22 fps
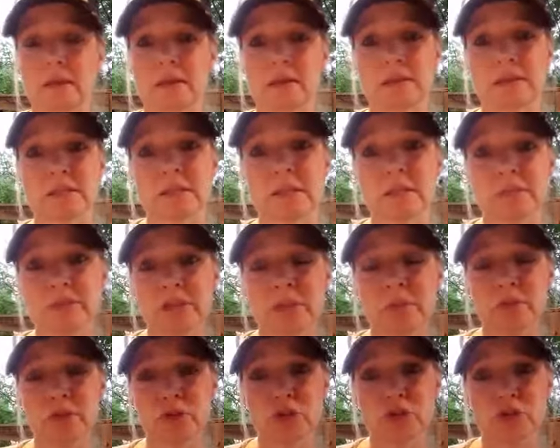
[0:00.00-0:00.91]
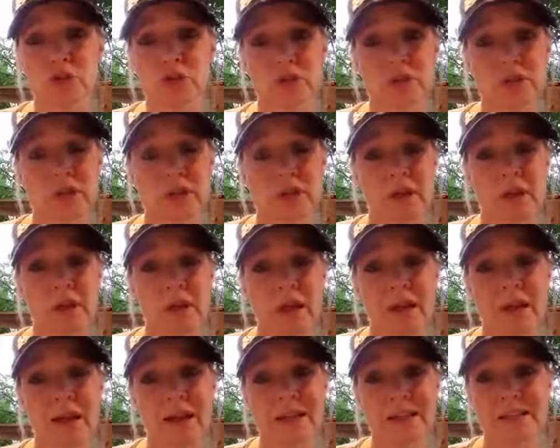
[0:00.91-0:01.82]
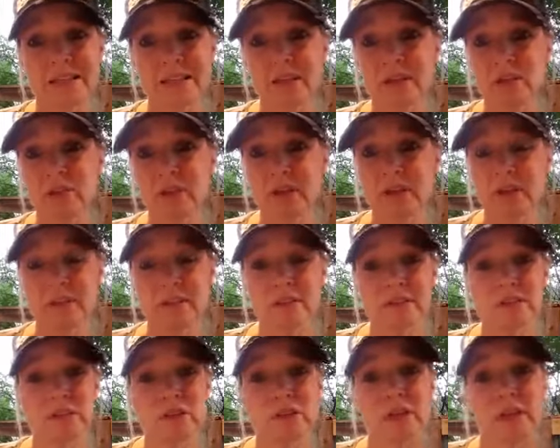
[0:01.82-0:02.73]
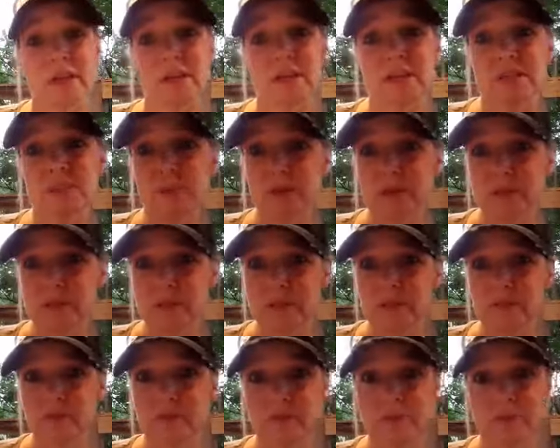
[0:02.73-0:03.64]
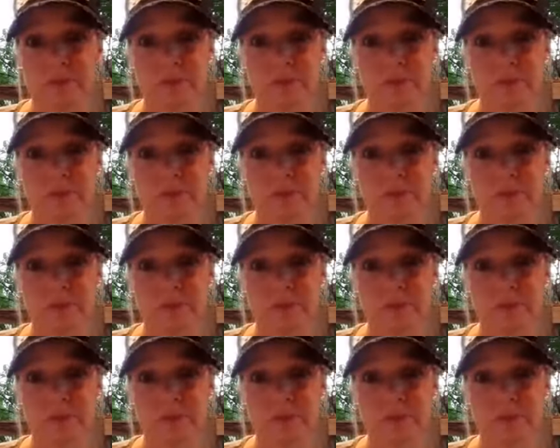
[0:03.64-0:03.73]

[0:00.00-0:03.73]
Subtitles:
Sleep temperatures, ideally, this could get expensive,